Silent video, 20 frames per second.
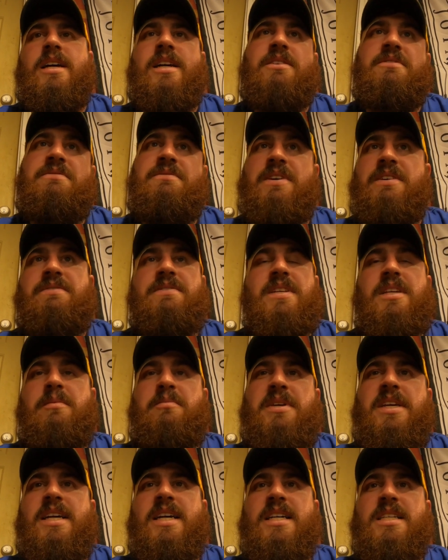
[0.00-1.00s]
like
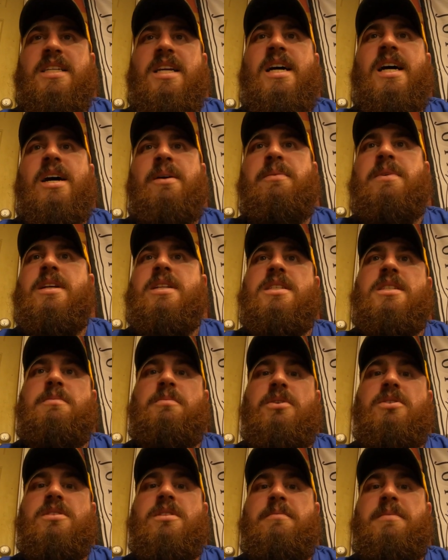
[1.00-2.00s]
50 psi when it's
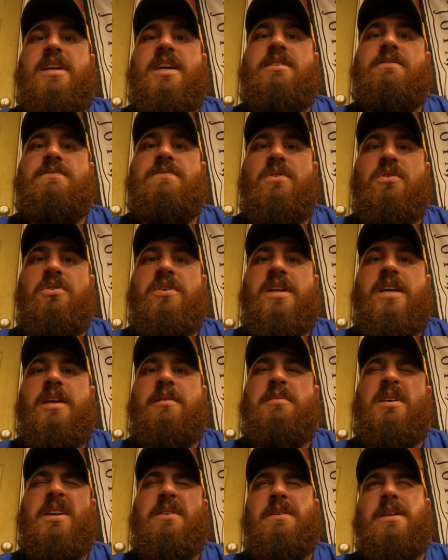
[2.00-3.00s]
supposed to be at 40,
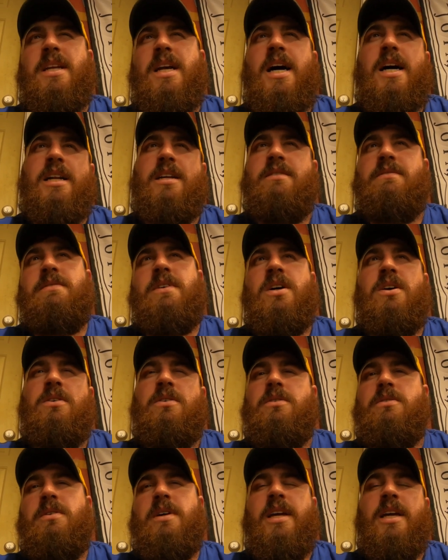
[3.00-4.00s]
but it would kind of
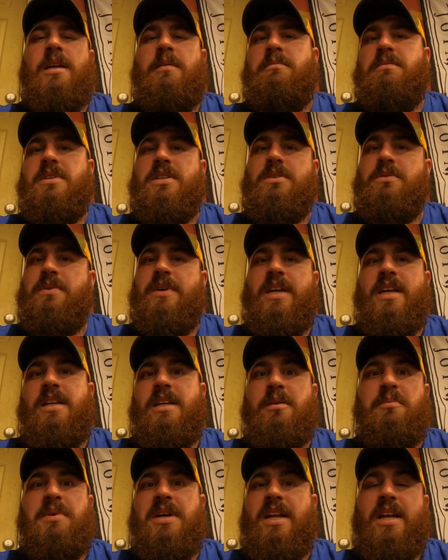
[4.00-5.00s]
go in
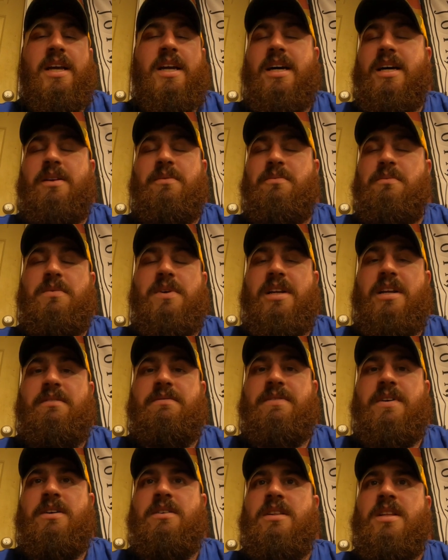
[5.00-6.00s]
between depending on what it
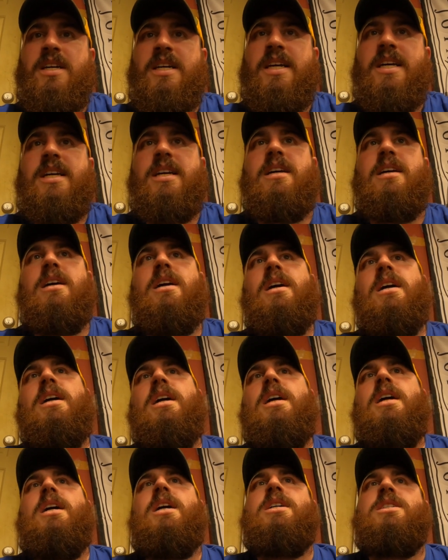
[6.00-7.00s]
felt like.
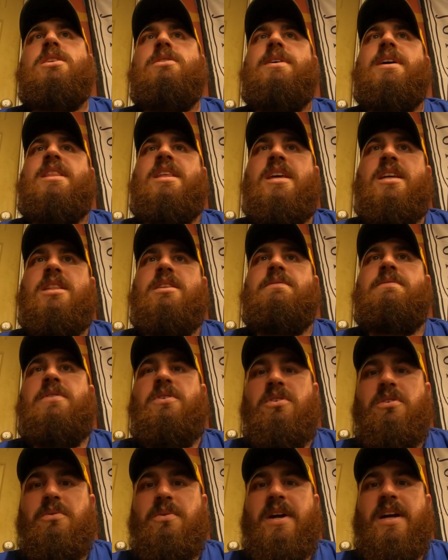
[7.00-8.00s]
So I think the
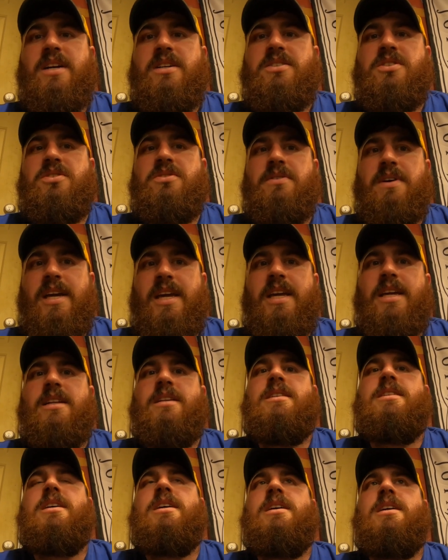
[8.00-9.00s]
fuel rails
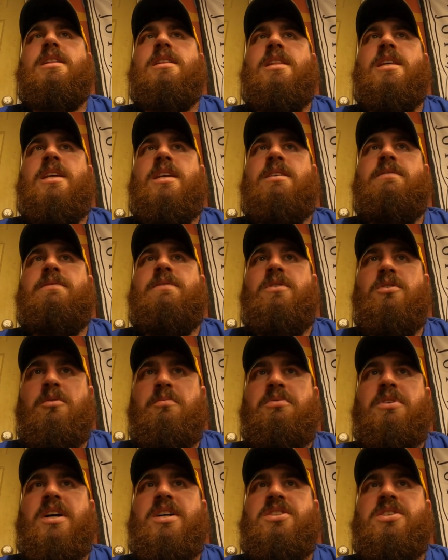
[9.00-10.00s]
drained, the fuel
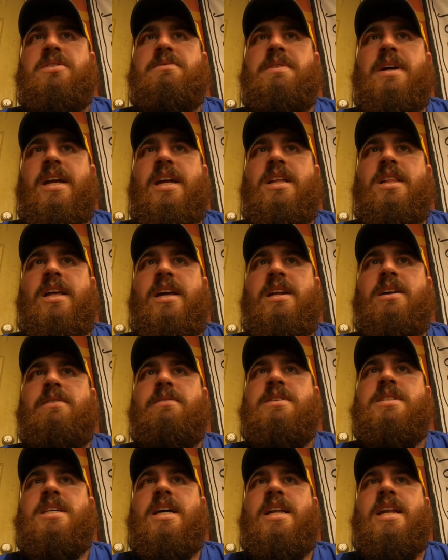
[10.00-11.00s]
pressure regulator
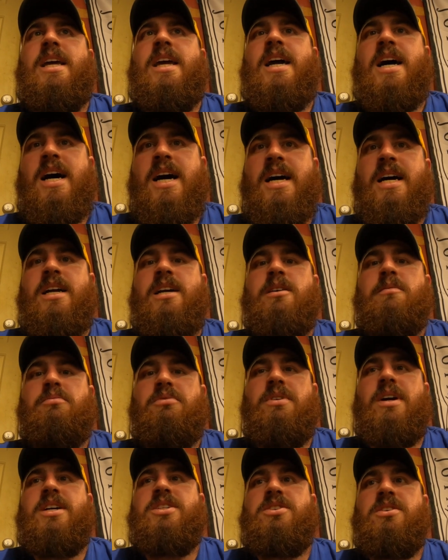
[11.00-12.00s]
was at a higher
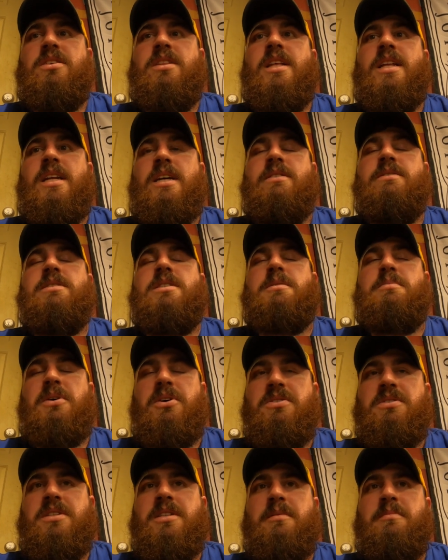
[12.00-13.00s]
pressure than it was
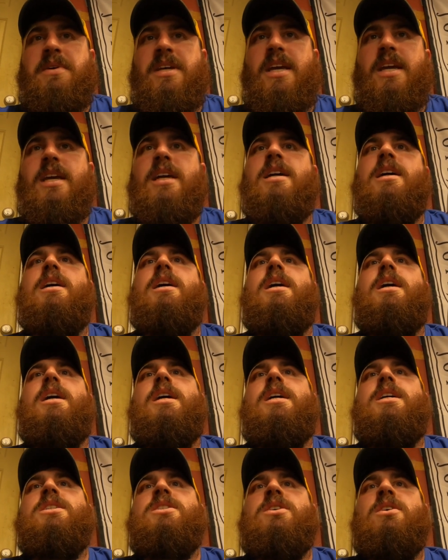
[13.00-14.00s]
supposed to be.
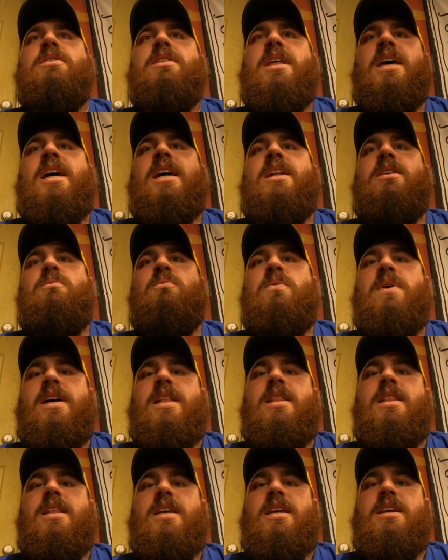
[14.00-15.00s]
So then
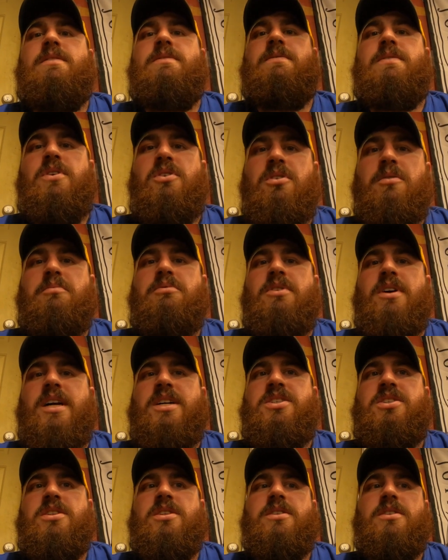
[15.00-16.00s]
when the fuel
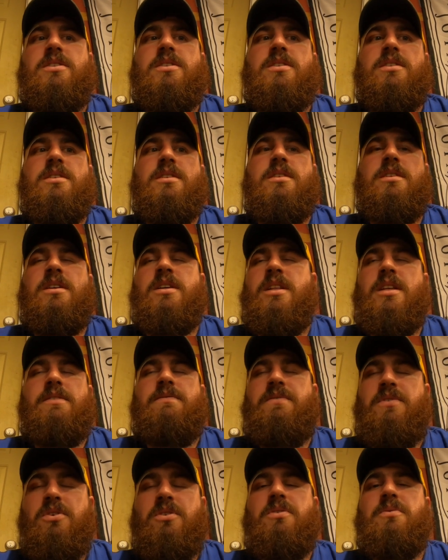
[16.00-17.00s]
pressure or the
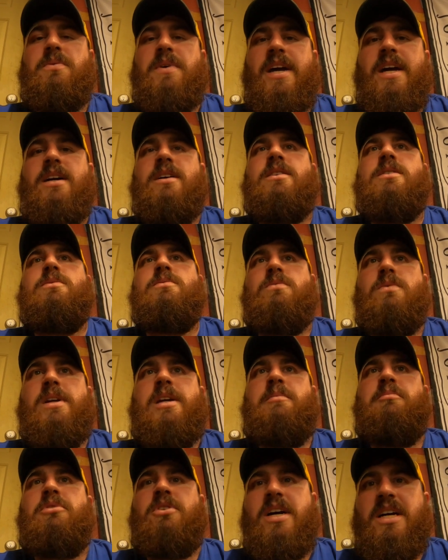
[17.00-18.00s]
fuel rail
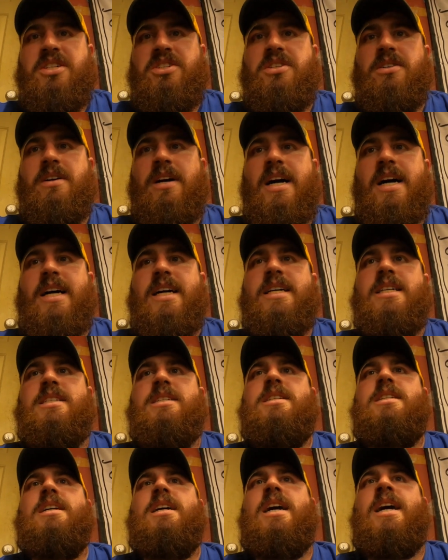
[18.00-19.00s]

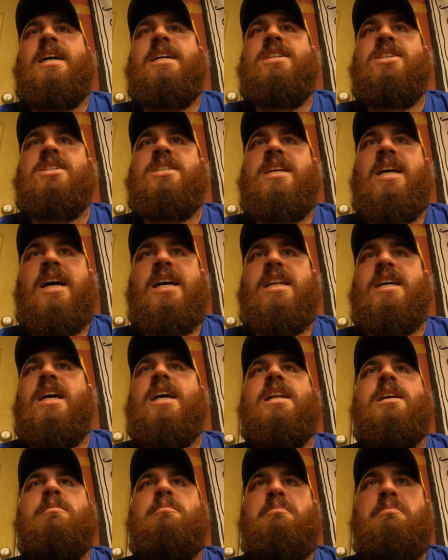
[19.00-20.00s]
repressurized, I just kind of
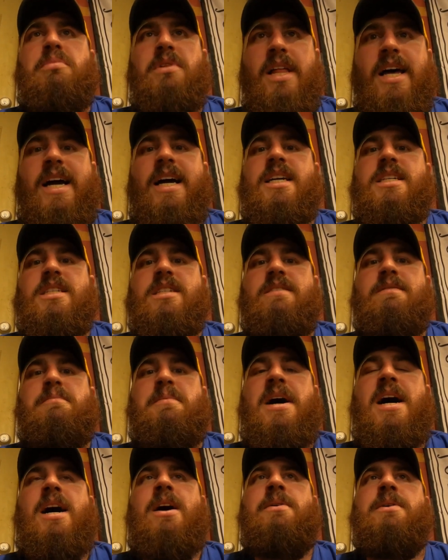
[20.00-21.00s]
got a blast of
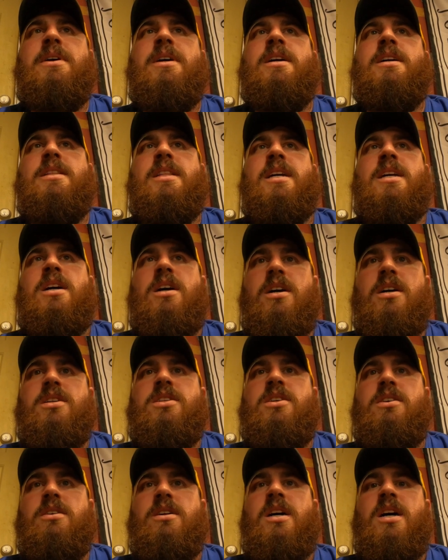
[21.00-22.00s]
power and the car
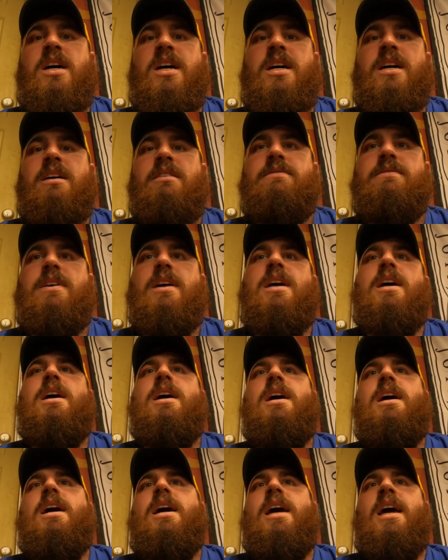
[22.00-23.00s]
took off,
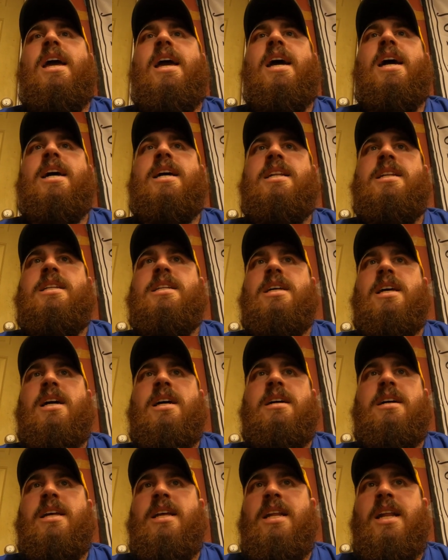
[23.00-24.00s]
and
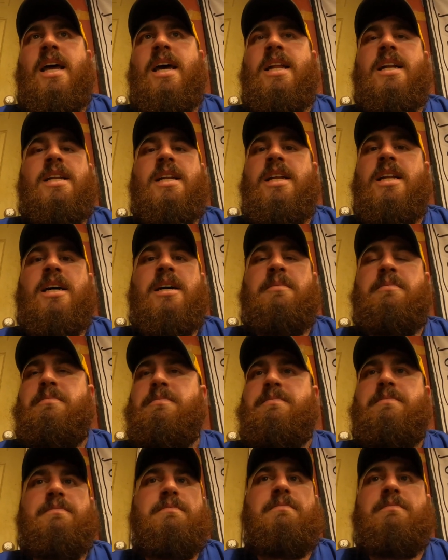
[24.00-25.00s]
it ended
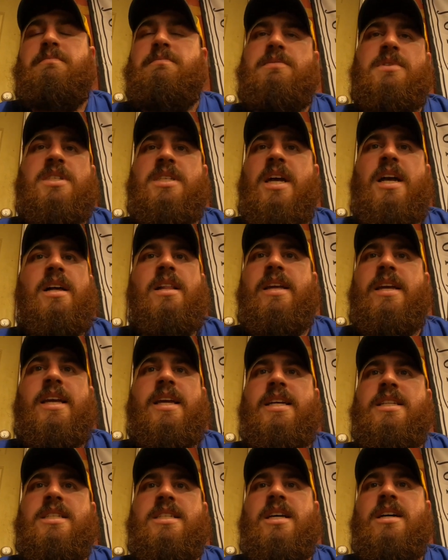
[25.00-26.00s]
up sailing
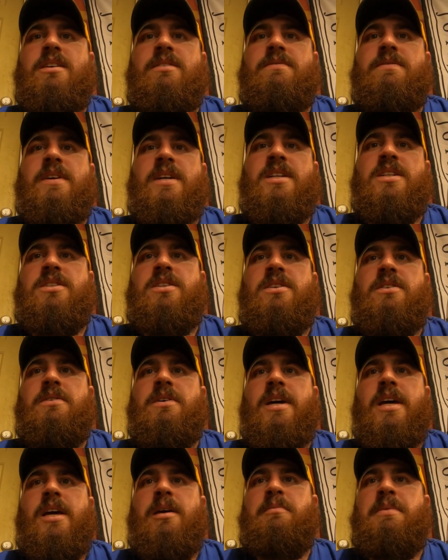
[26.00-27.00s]
itself
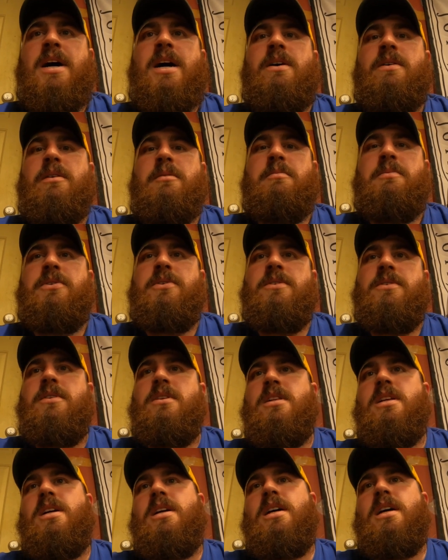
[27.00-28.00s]
into a power pole.